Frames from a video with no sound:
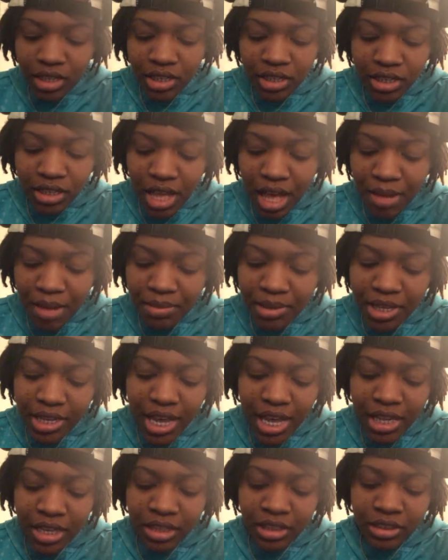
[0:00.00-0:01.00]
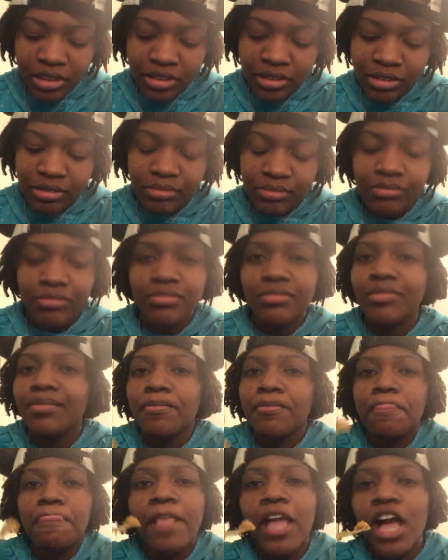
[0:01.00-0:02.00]
I be kind of,
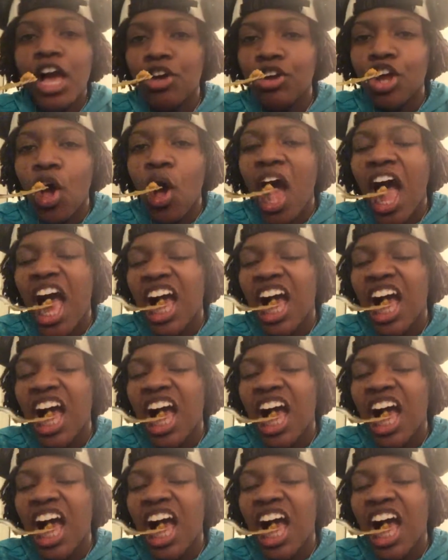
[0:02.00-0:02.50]
I don't know